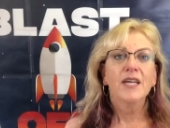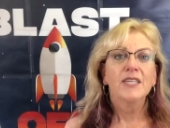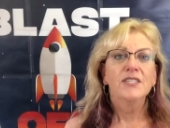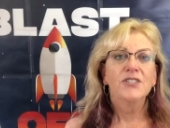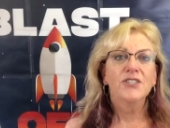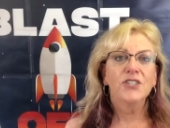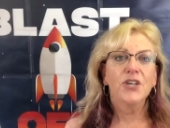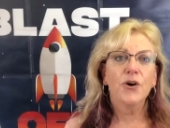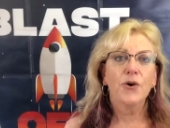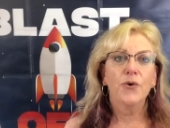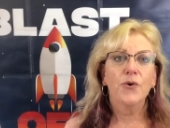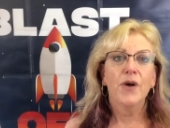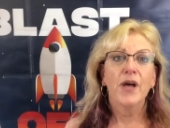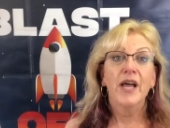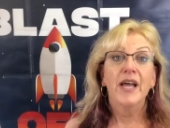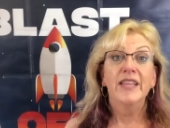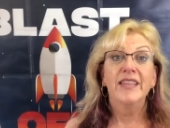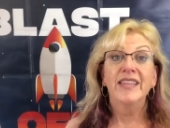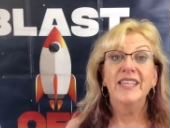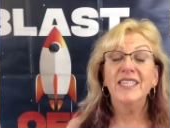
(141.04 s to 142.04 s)
So,
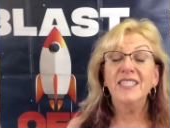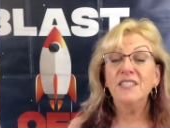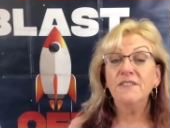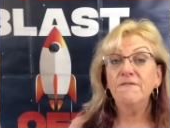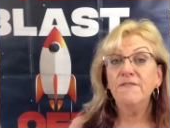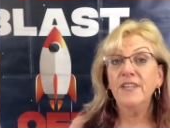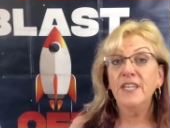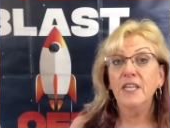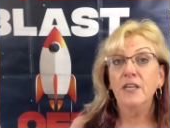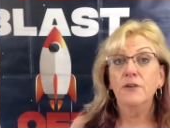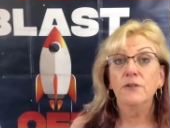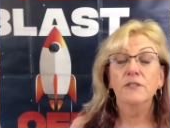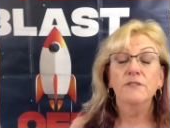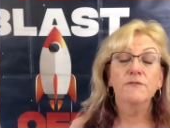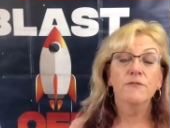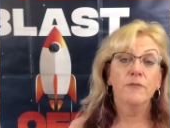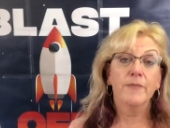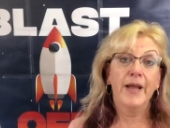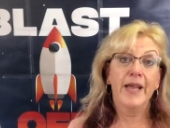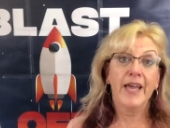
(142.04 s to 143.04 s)
this video is
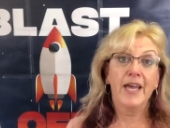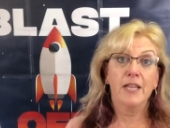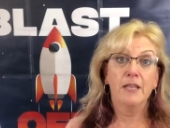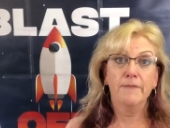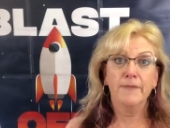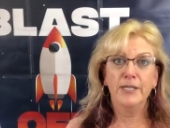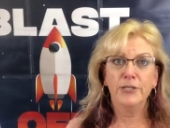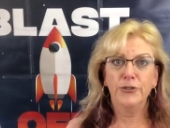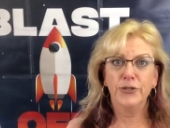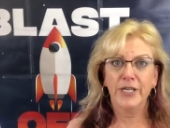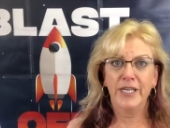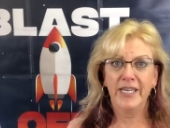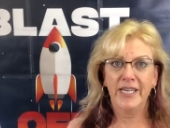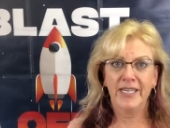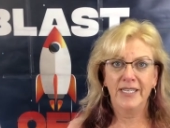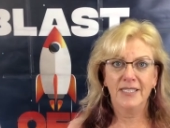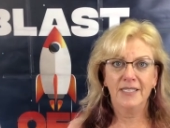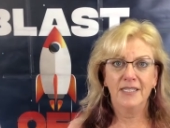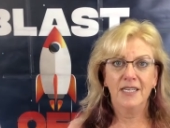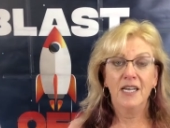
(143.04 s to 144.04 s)
for my elementary
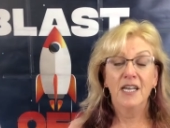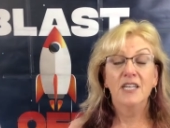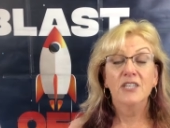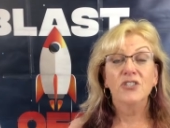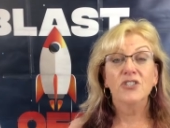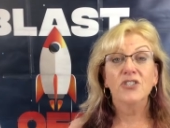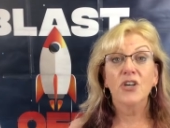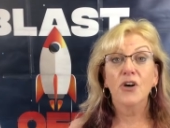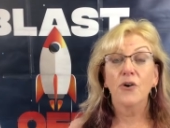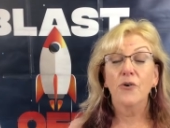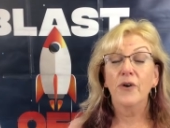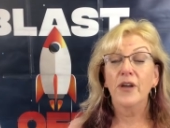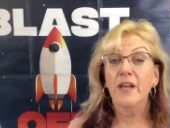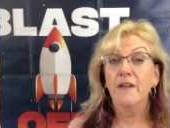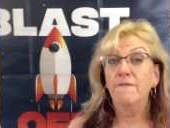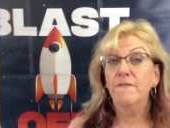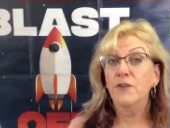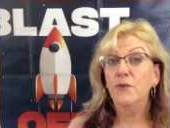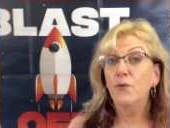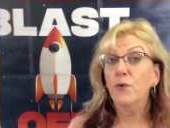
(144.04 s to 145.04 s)
kids. So,
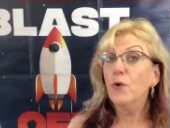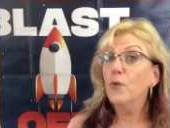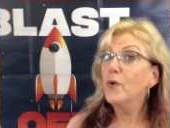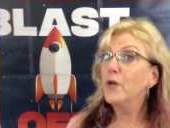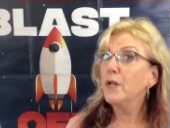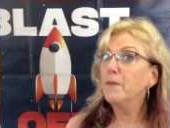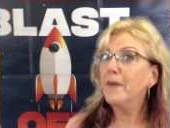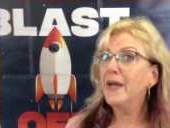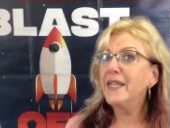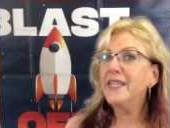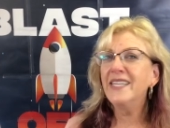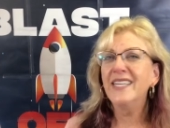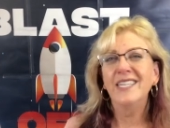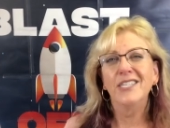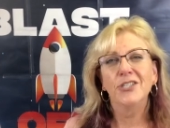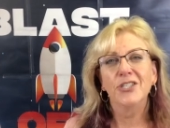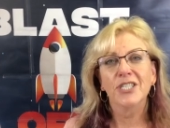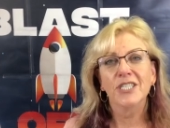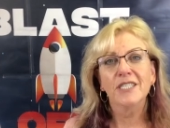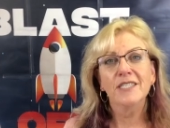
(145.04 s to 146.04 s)
if you are one of my
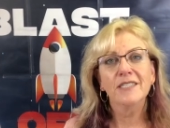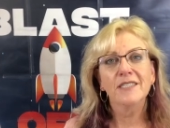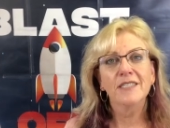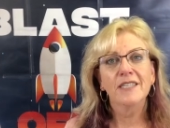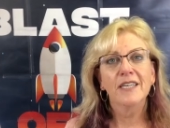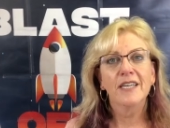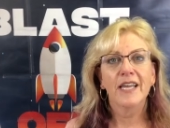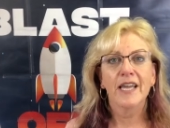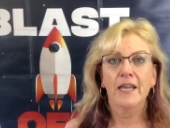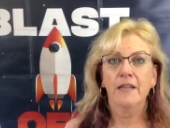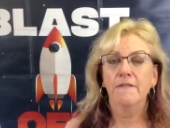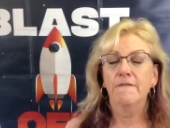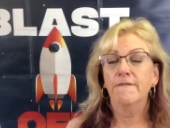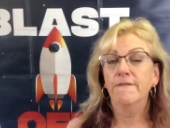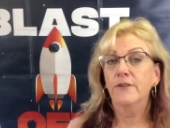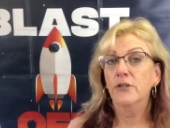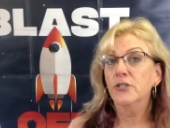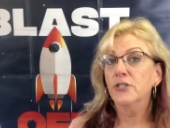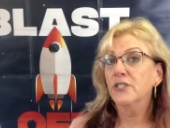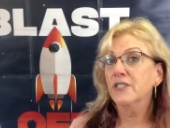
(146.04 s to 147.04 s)
ninjas in
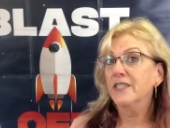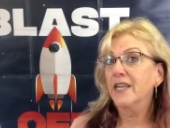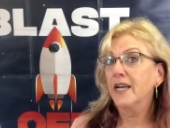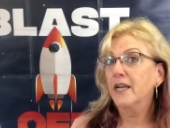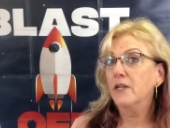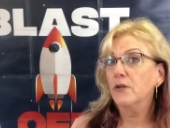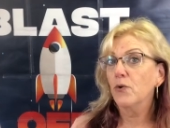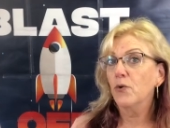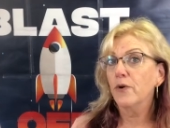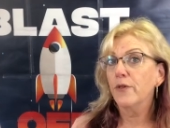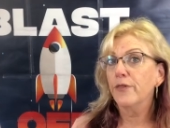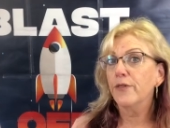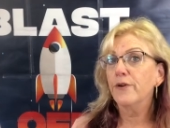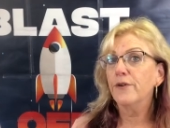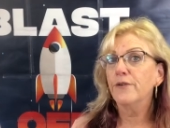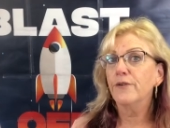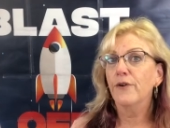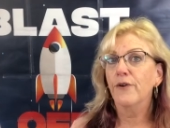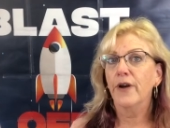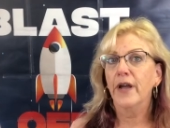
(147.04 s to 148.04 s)
first, second, or
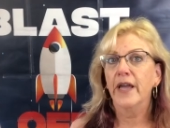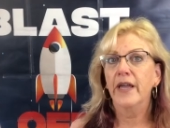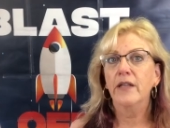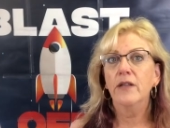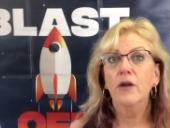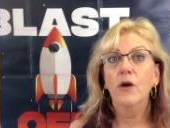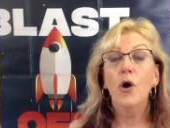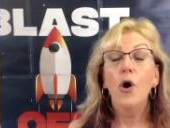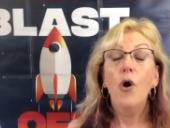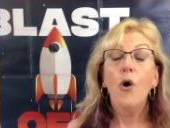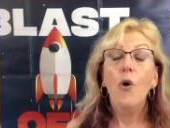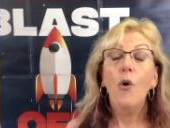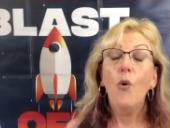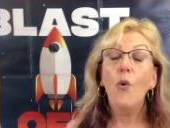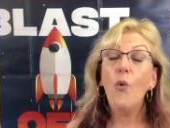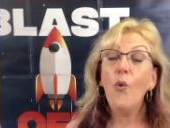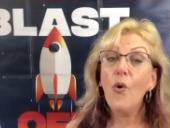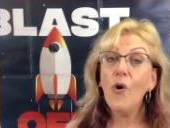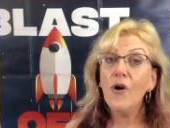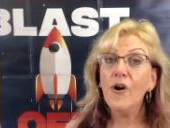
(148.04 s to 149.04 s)
third grade,
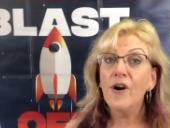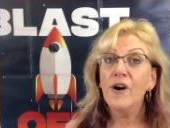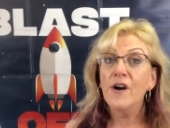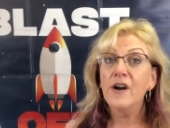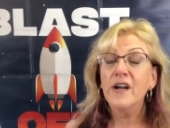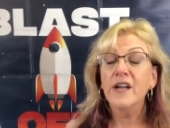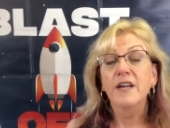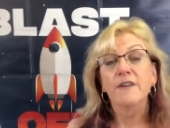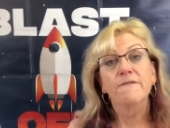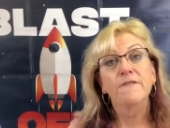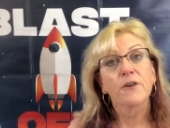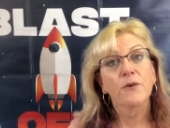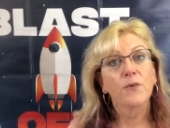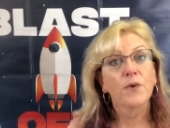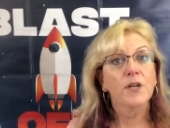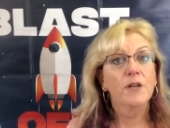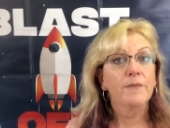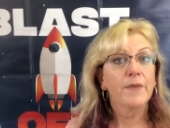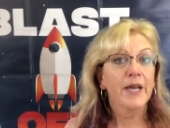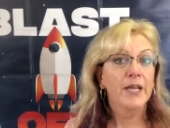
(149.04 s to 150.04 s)
or if you're
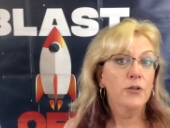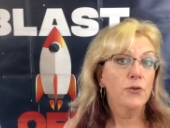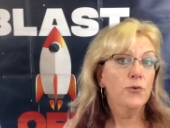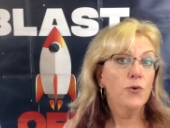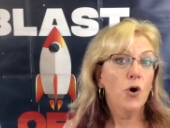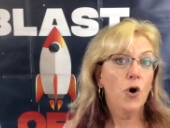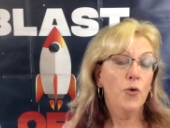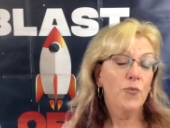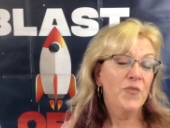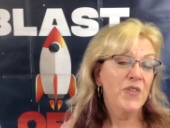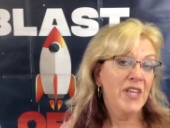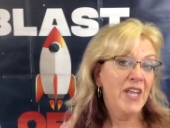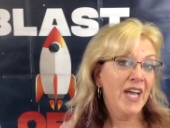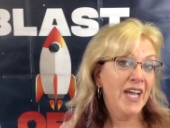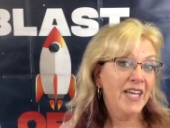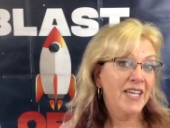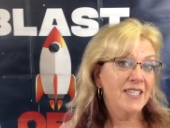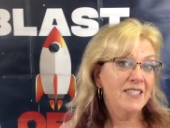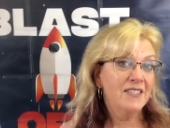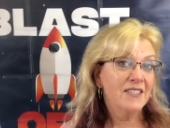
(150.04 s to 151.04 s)
one of my New Hope
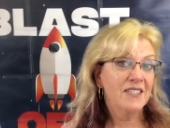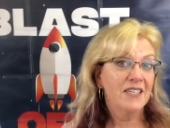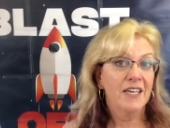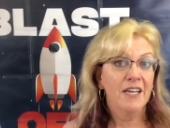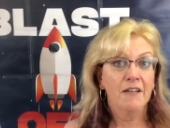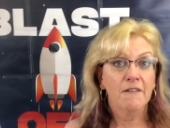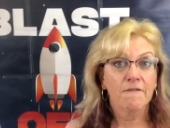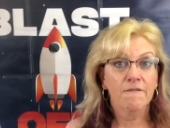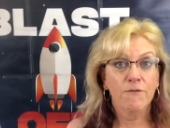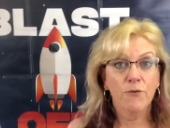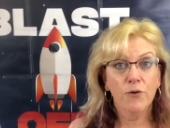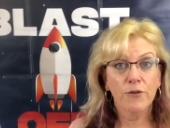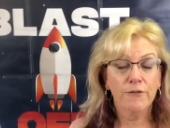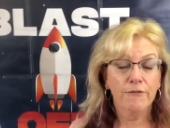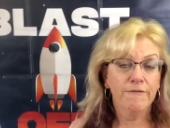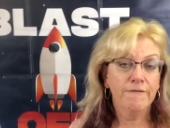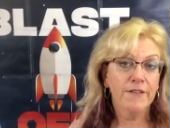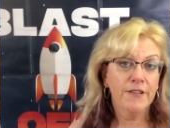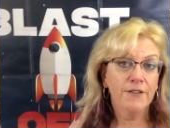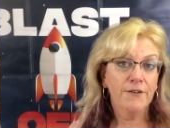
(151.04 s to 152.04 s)
Knights in fourth
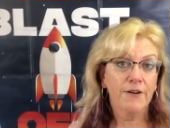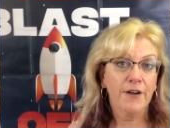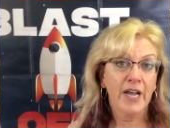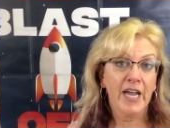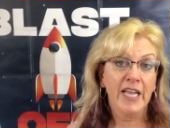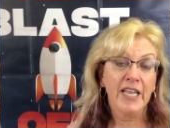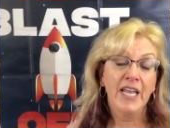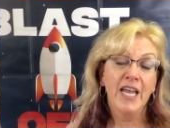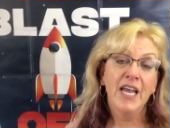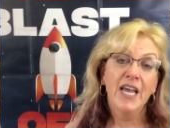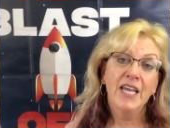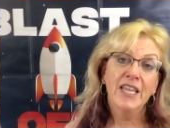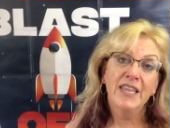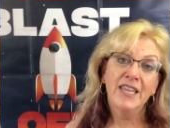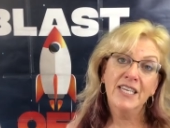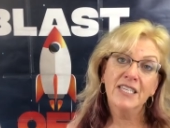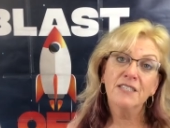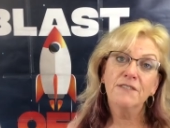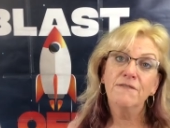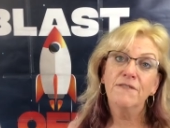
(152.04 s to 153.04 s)
or fifth grade,
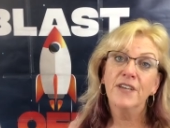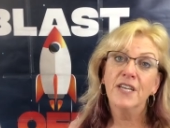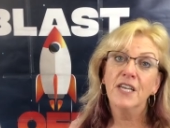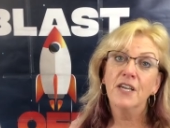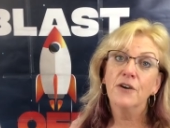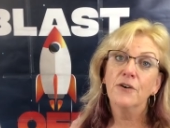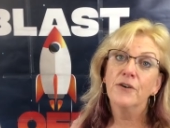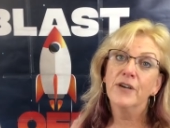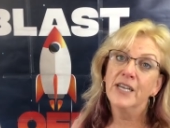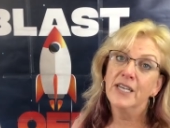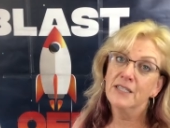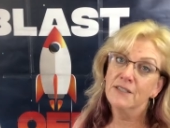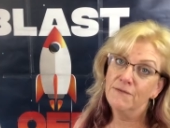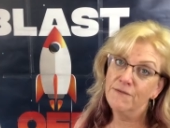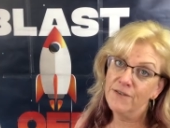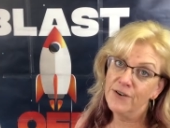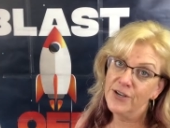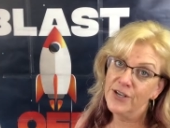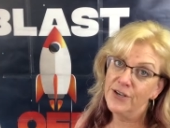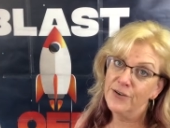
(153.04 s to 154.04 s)
this video is
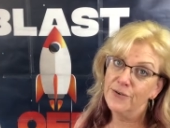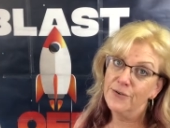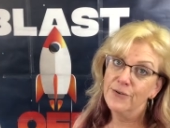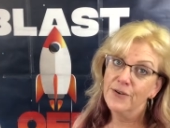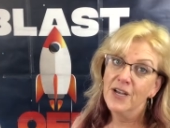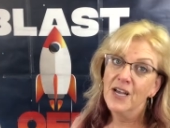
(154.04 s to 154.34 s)
for you.